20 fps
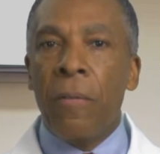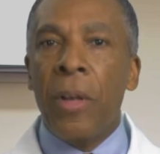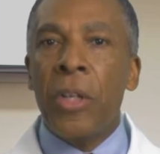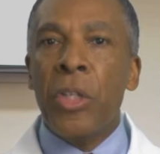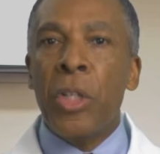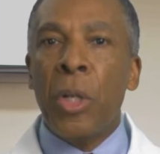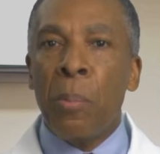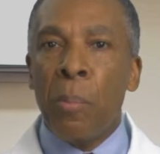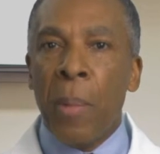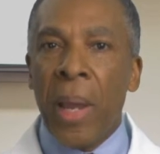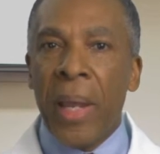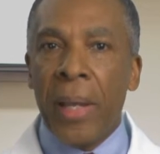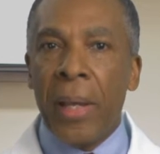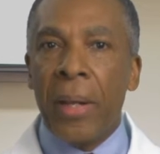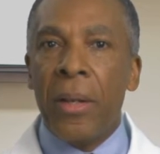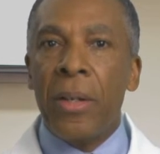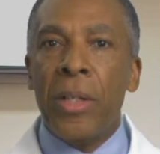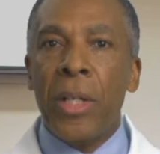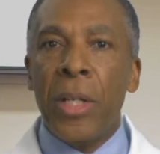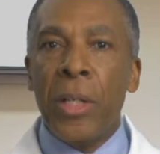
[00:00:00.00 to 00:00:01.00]
vision may
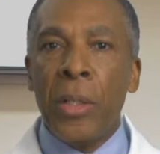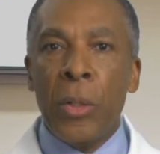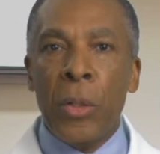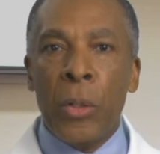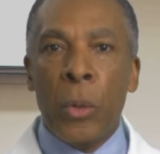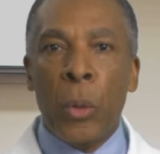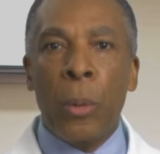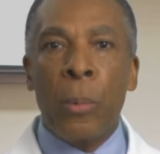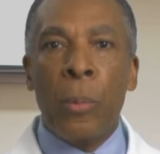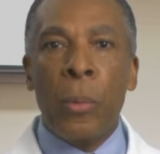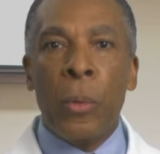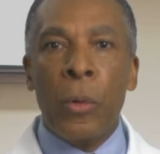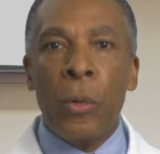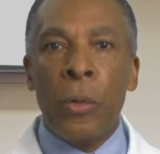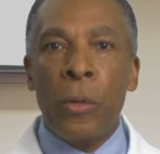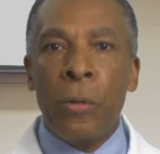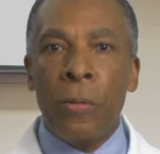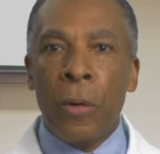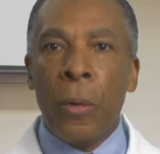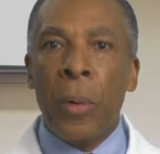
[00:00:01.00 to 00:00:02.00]
continue to
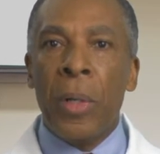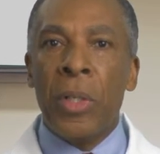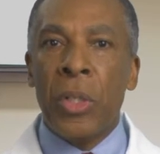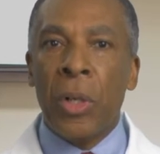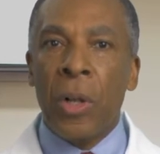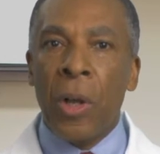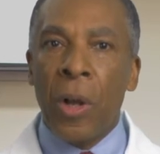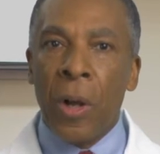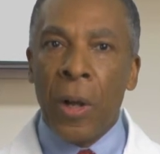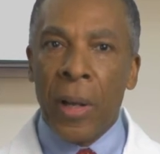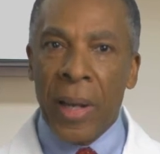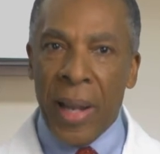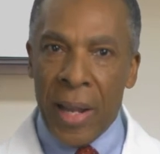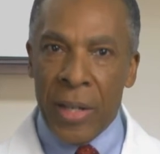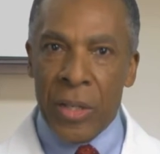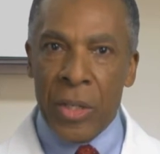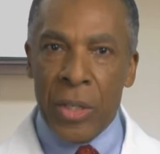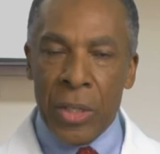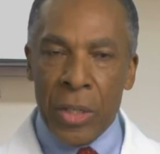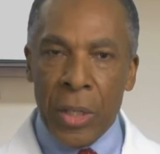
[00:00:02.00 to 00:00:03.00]
improve for as long
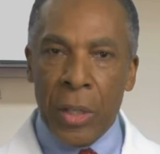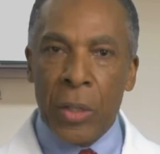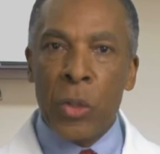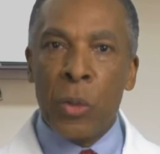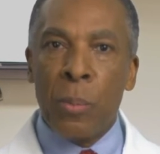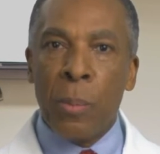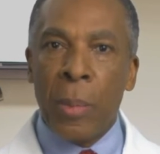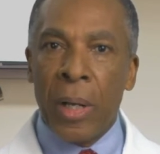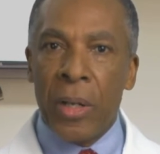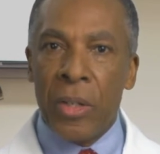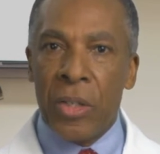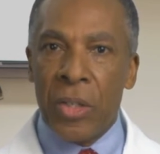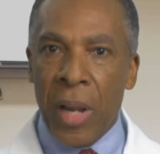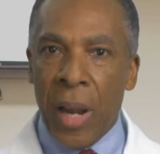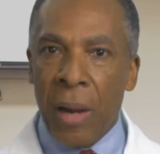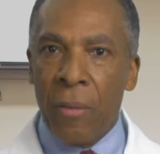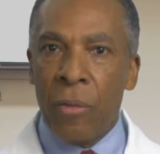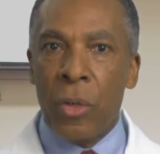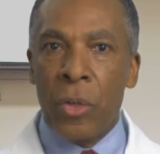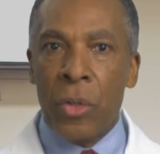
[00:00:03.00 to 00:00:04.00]
as 6 months
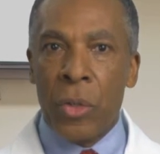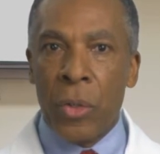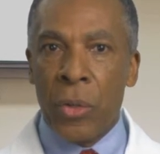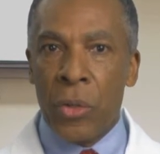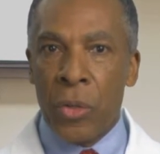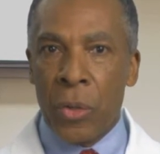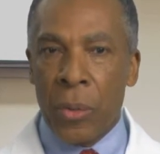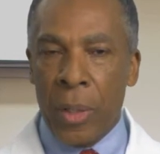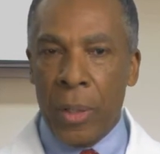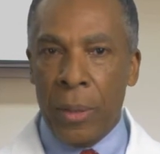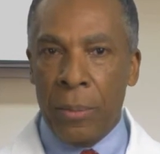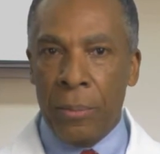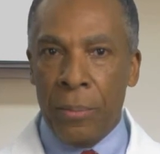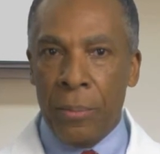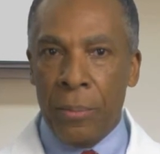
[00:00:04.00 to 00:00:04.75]
after surgery.